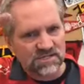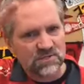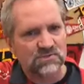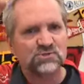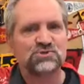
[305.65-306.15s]
And
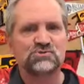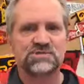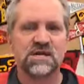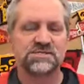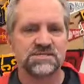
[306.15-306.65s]
those are two
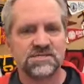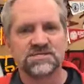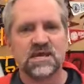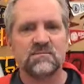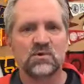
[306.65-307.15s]
sides of the
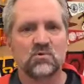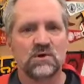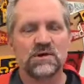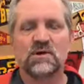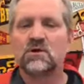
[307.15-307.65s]
same
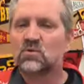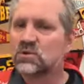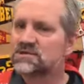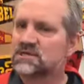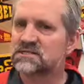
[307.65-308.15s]
coin.
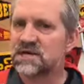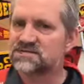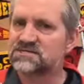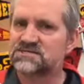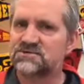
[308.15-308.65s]
What are the
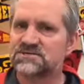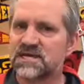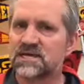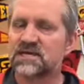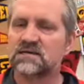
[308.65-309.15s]
classes you're
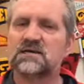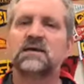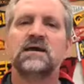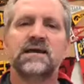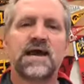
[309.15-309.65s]
taking
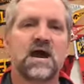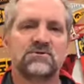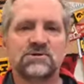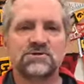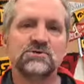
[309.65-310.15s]
and how
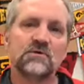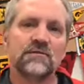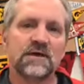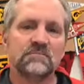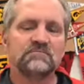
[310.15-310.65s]
do you do
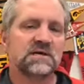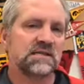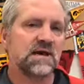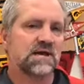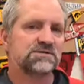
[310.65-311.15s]
in them? And a
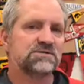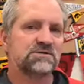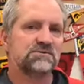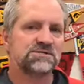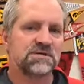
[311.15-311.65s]
lot of
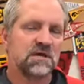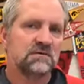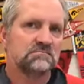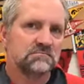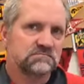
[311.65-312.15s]
students,
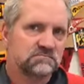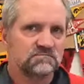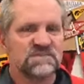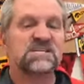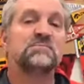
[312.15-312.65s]

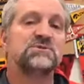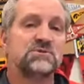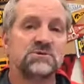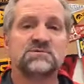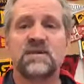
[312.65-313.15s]
some
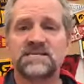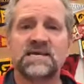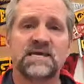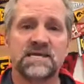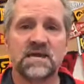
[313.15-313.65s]
students might
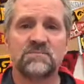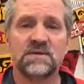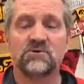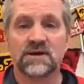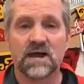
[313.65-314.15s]
take an
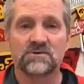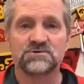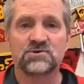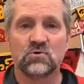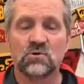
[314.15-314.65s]
AP or an
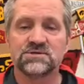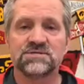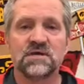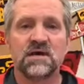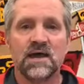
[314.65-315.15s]
honors course
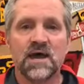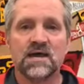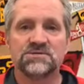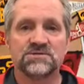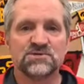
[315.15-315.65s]

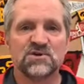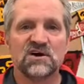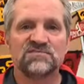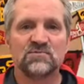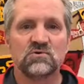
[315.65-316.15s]
as a
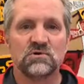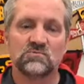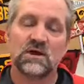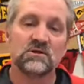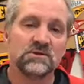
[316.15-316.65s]
sophomore.
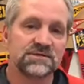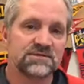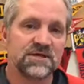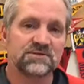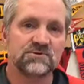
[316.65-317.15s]
Rarely do
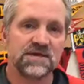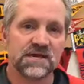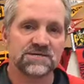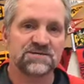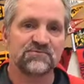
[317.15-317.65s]
they do that
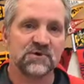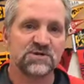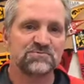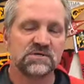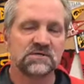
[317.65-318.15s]
as a
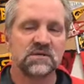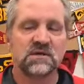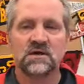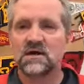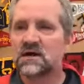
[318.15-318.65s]
freshman.
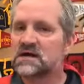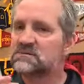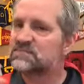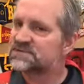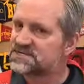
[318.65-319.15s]

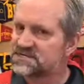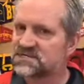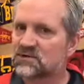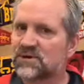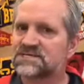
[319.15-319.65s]
But this is
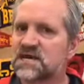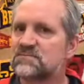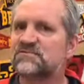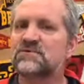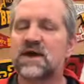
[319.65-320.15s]
a great time,
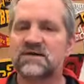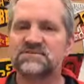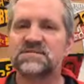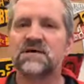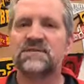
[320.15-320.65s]
if you
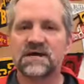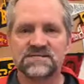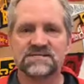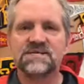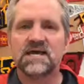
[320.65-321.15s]
haven't done that,
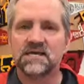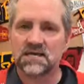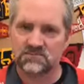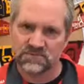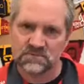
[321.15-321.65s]
to take it
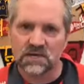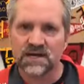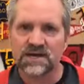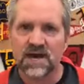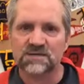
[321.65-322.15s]
up a
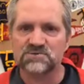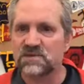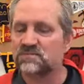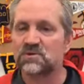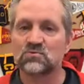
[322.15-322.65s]
notch.
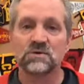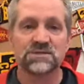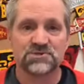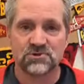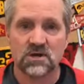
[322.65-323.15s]
Maybe you're
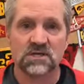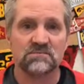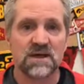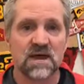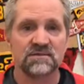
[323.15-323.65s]
really strong in
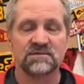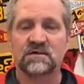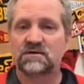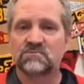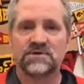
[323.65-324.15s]
math,
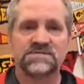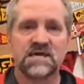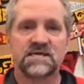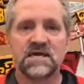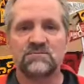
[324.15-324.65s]
want to
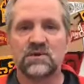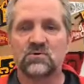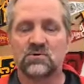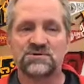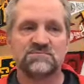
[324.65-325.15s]
take an AP
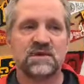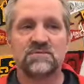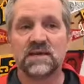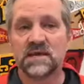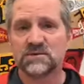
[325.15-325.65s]
course.
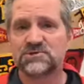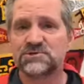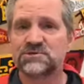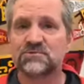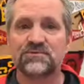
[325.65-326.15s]
Maybe English
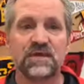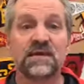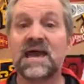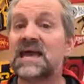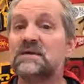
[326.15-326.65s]
is your
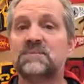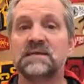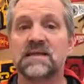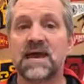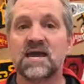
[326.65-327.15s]
thing. AP
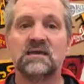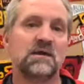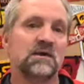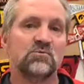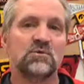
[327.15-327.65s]
Lang
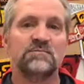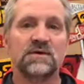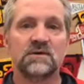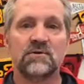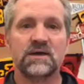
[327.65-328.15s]
would be
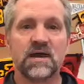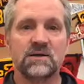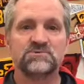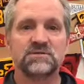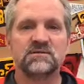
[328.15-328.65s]
a great
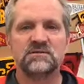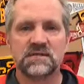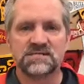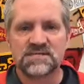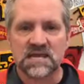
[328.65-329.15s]
option.
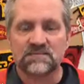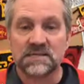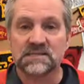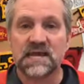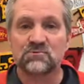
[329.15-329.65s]
That's
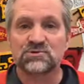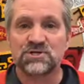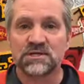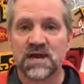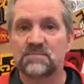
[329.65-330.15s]
AP Language
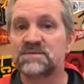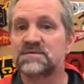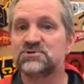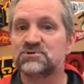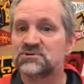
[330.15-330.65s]
and
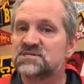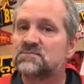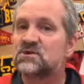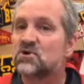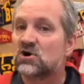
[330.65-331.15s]
Composition, or some
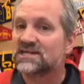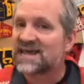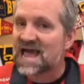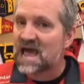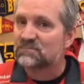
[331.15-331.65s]
of you call it
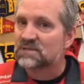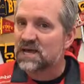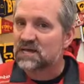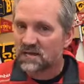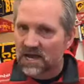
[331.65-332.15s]

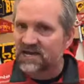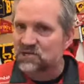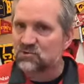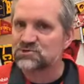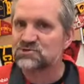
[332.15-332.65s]
APLAC. I
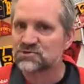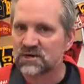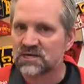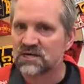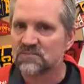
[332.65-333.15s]
know what you're
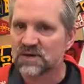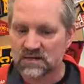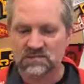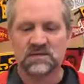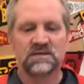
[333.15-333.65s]
talking about.